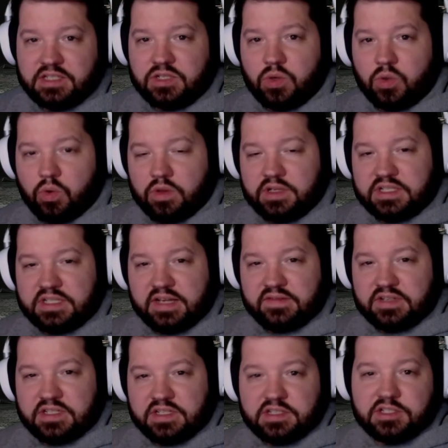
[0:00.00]
or the
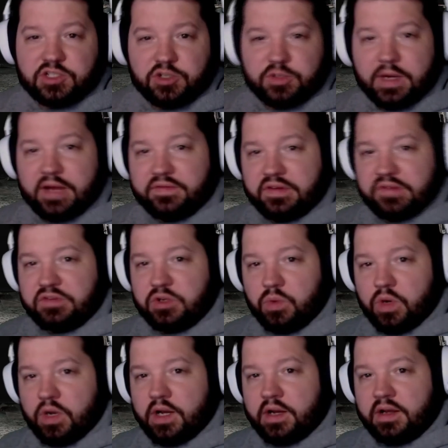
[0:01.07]
7.62 by
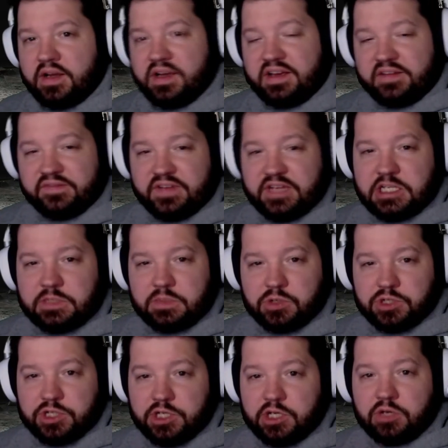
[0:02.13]
51 feasible
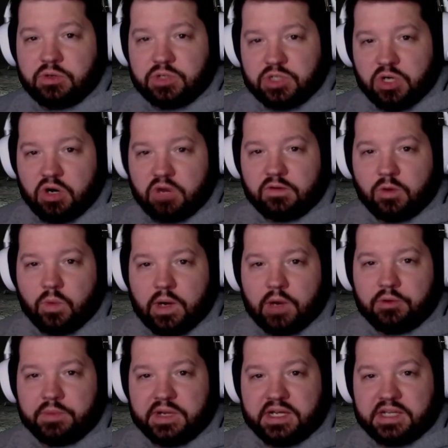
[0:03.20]
to use over what would
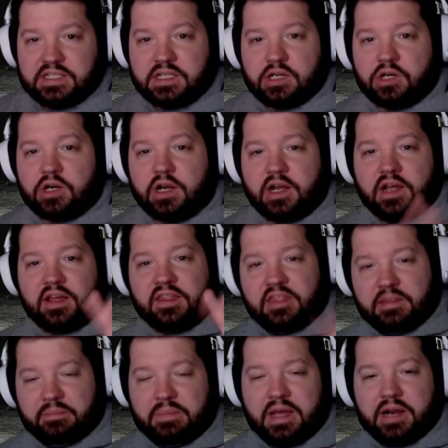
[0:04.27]
be considered the
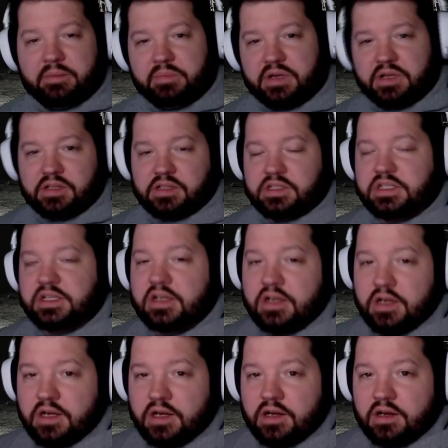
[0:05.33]
meta builds
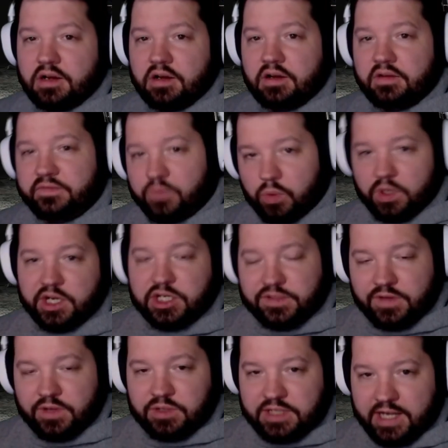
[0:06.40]
for each of
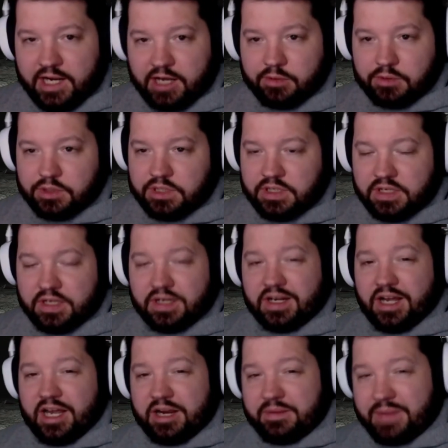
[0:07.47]
those calibers.
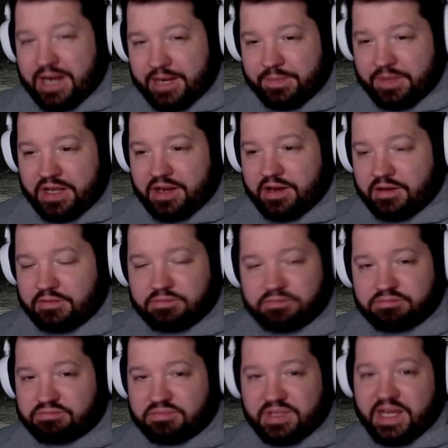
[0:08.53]
And in my opinion,
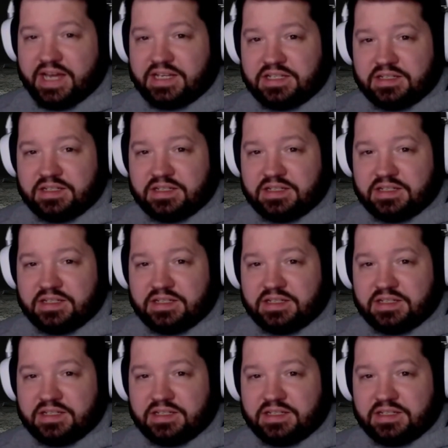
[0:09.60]
yes.